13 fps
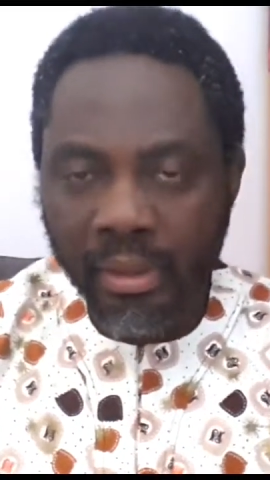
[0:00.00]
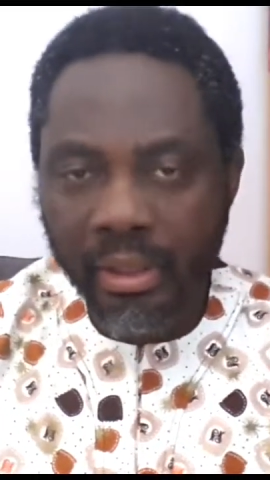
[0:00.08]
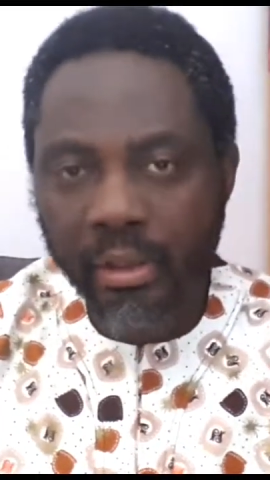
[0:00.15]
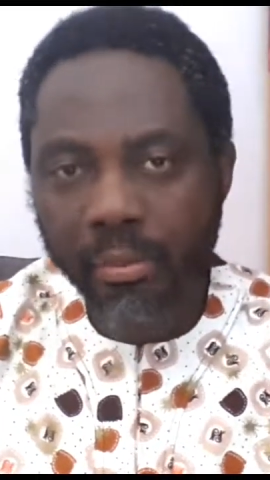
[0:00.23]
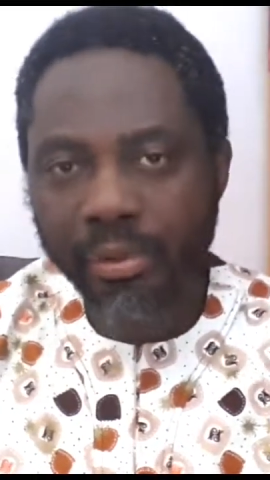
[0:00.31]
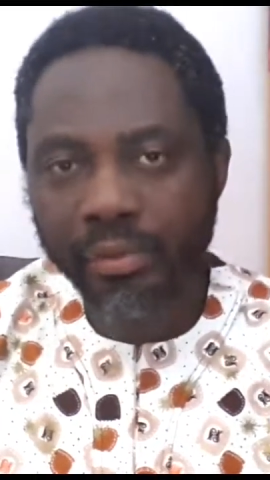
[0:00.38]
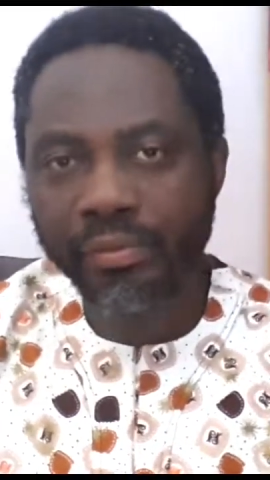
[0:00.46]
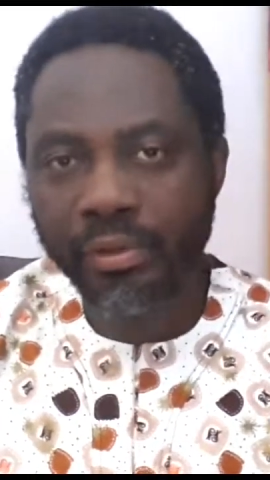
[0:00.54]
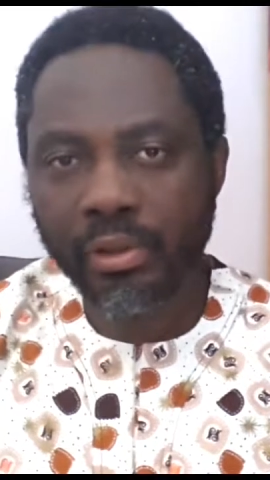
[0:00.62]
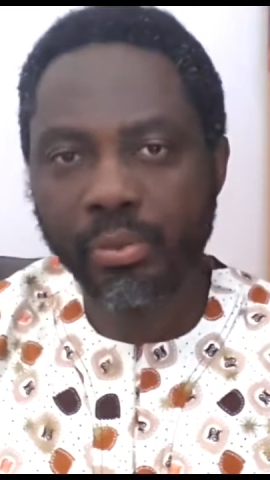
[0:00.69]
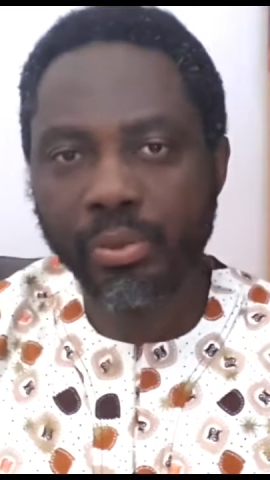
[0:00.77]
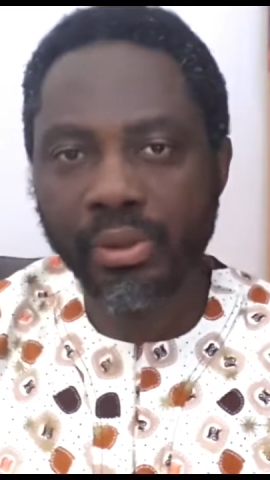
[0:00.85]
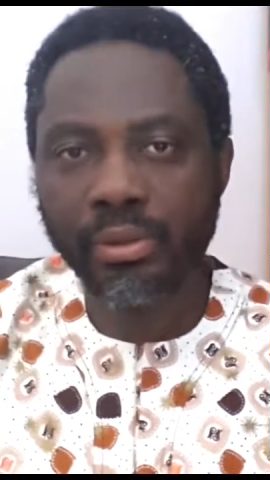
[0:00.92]
Now,
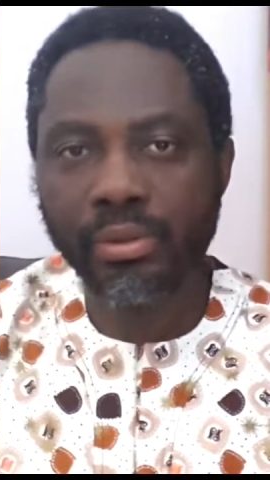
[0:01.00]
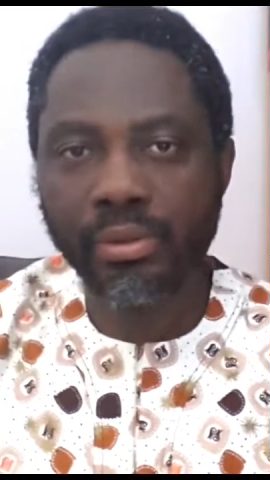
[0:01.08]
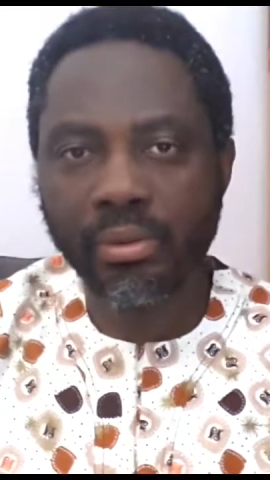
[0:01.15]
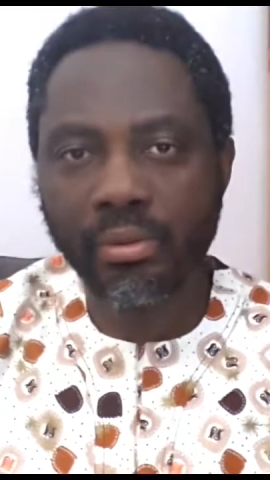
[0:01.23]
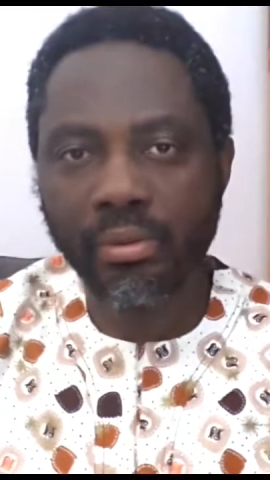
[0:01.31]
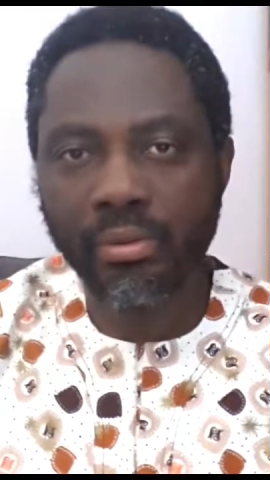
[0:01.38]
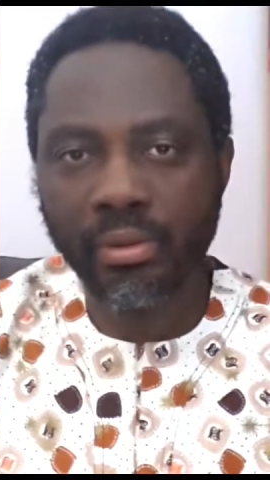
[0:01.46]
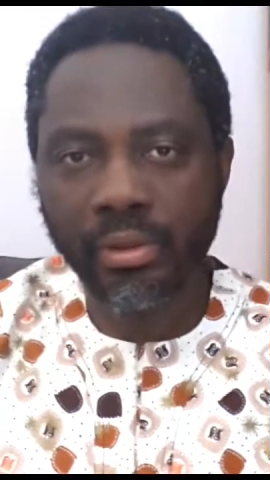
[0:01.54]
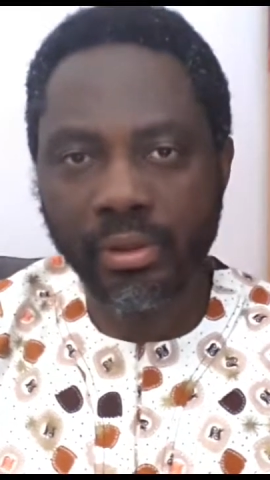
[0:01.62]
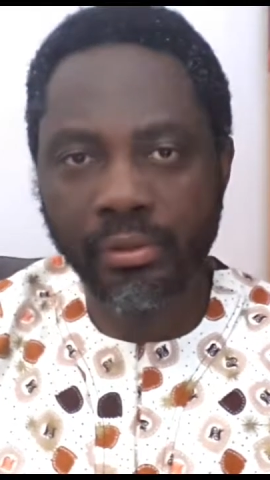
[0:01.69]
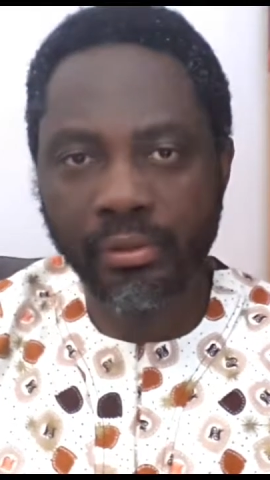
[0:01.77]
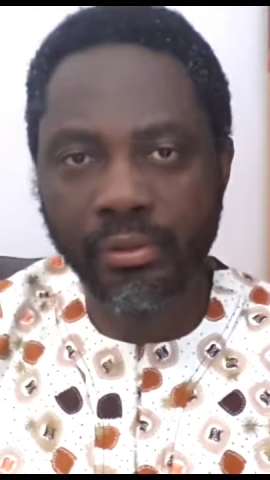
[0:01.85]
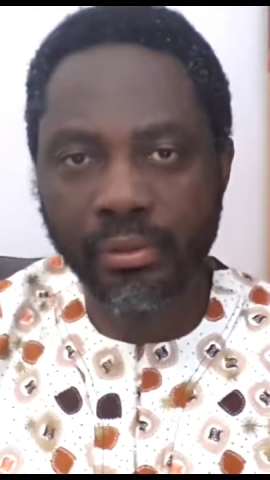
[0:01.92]
before we go
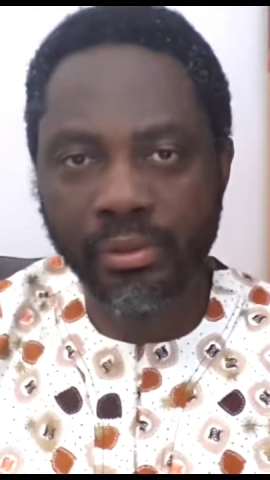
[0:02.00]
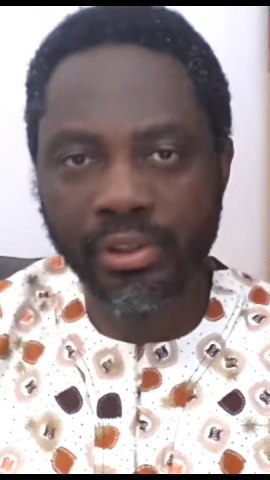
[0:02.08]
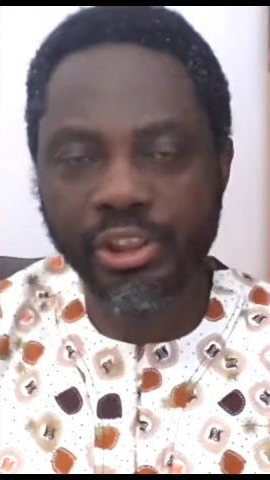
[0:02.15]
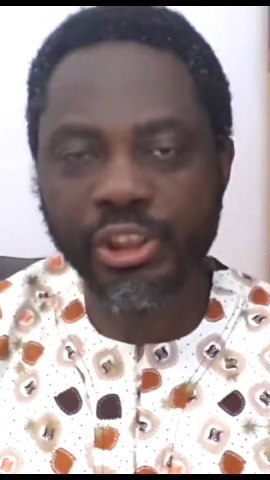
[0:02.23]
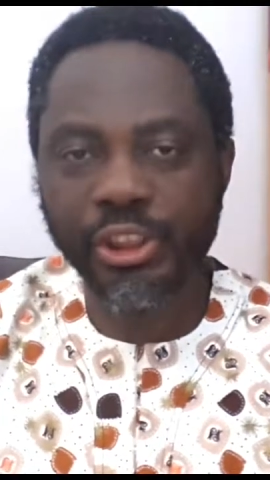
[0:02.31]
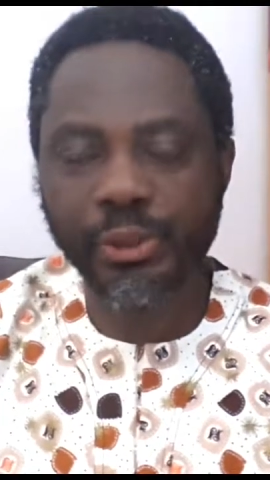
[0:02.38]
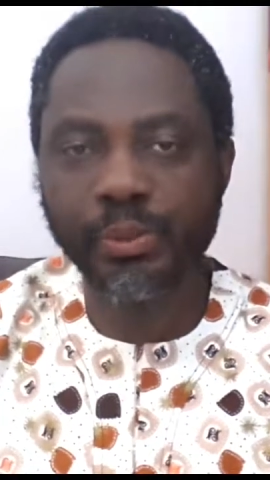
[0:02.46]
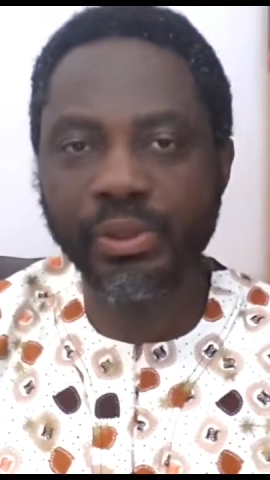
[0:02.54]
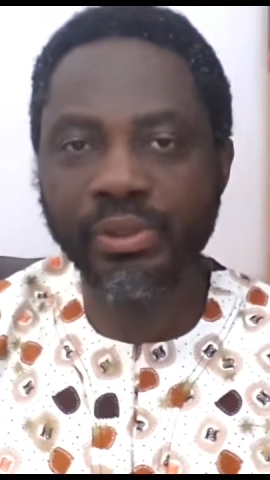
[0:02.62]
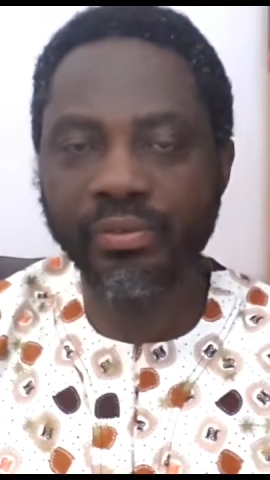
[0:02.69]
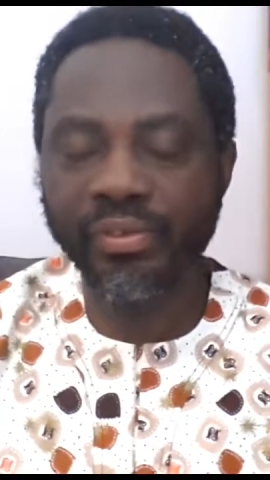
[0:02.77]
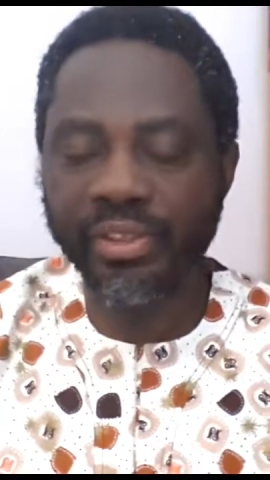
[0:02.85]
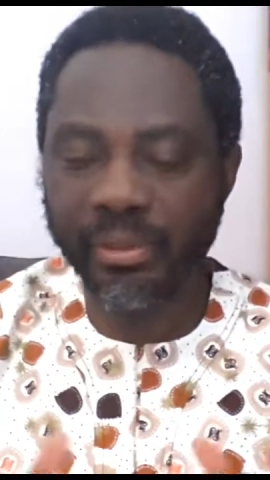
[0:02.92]
into each
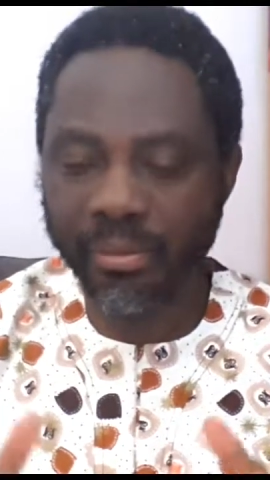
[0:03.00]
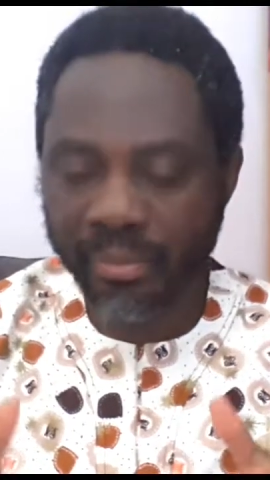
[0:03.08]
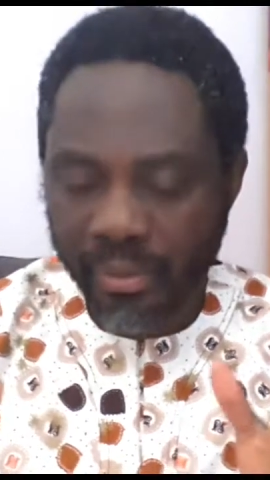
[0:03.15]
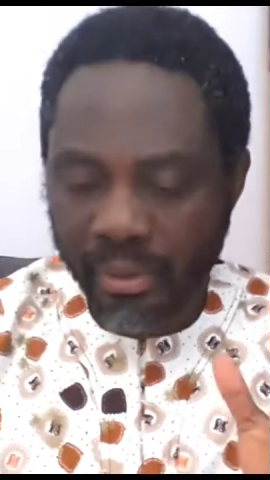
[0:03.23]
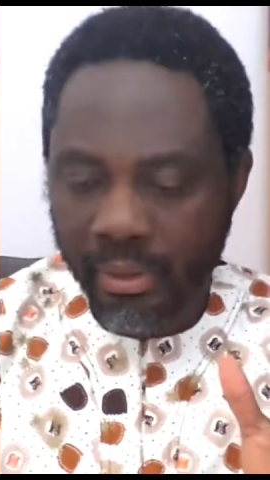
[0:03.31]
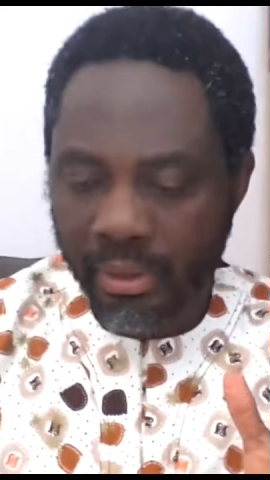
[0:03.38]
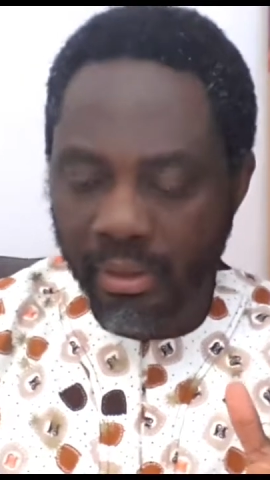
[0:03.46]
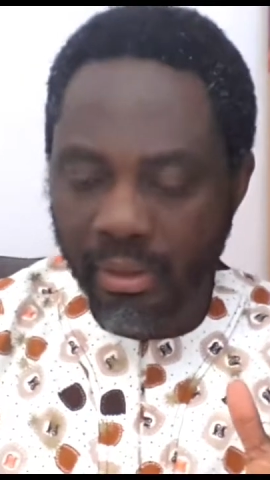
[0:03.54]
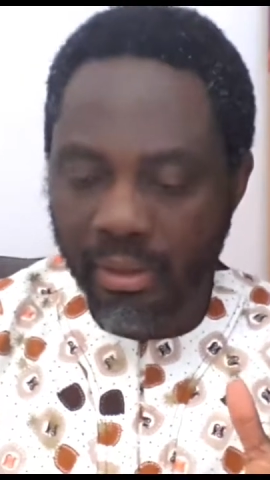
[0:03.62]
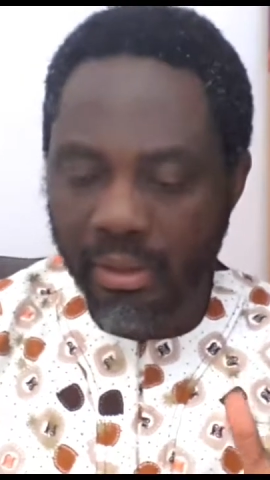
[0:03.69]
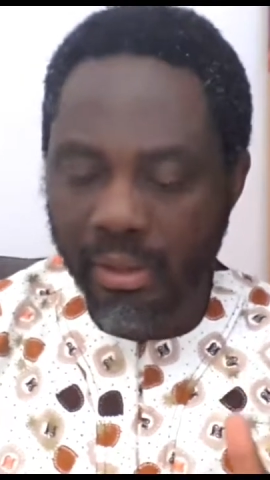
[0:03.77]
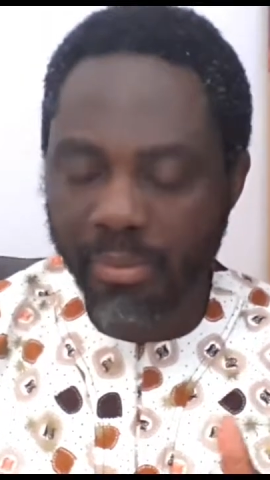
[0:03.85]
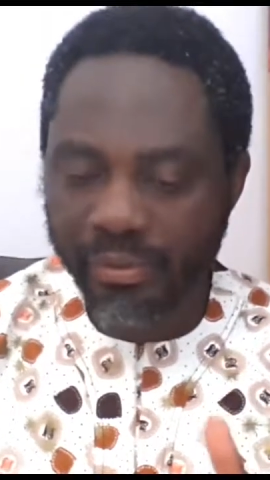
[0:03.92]
one of them,
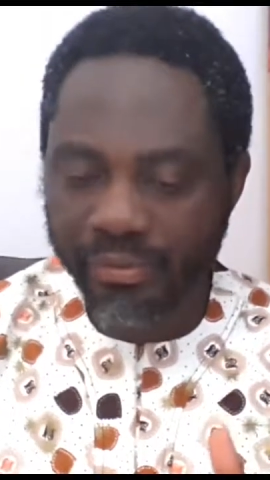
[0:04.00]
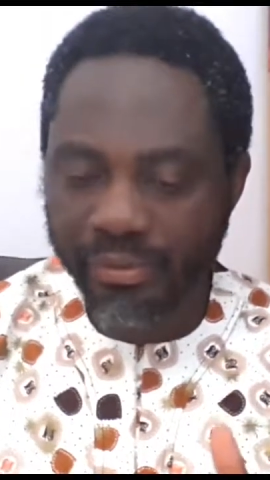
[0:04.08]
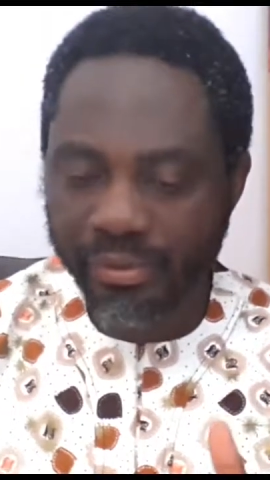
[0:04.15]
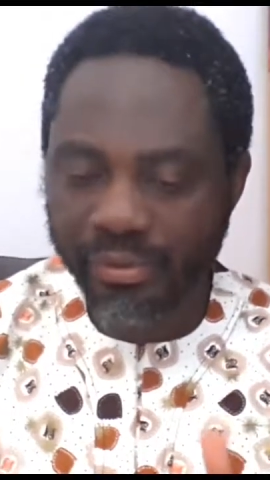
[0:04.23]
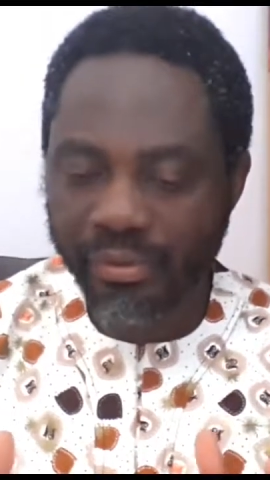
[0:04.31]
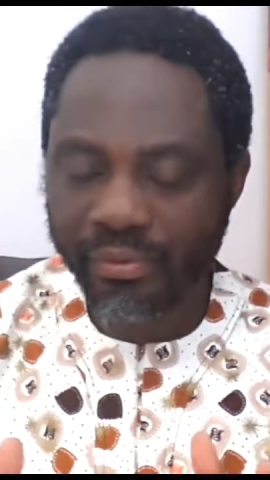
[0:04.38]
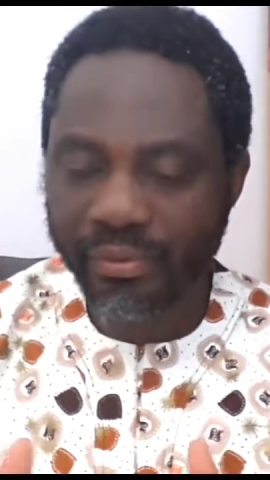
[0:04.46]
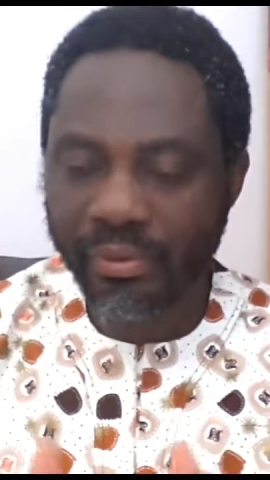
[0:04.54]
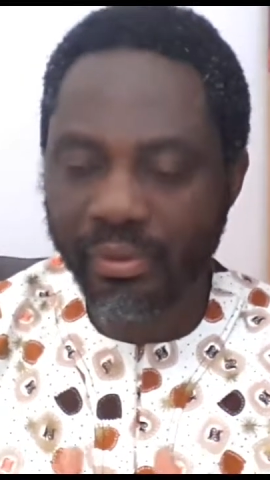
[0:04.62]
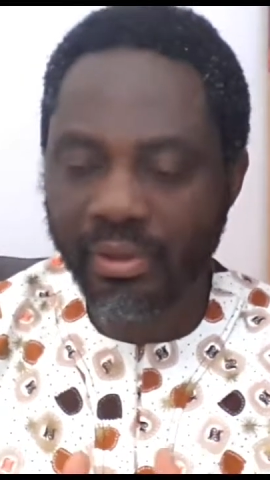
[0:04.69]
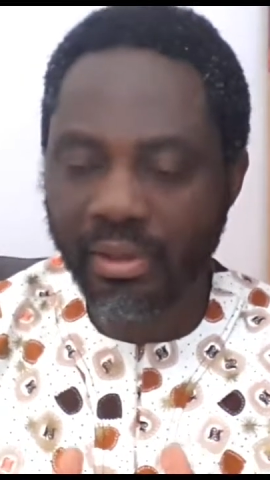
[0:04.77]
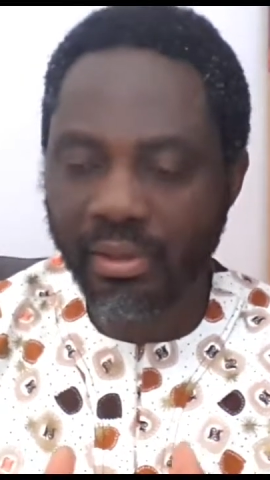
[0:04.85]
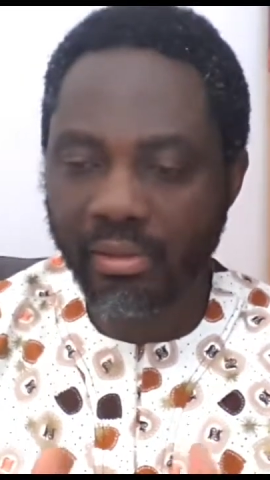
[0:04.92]
let me first of
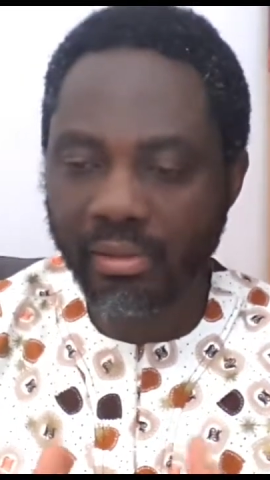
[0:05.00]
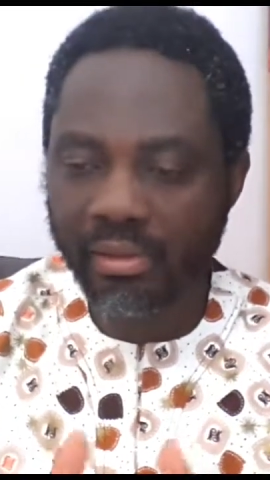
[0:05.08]
all